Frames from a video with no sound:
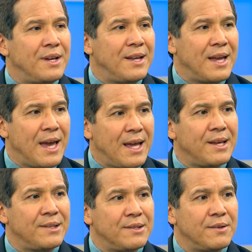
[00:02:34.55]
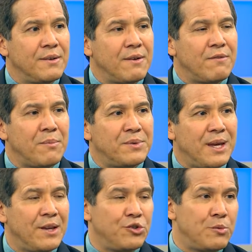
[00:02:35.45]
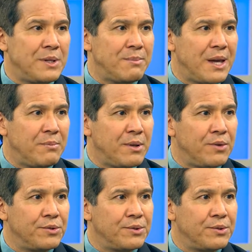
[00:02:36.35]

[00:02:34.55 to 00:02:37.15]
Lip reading: get headaches from taking too many pain pills.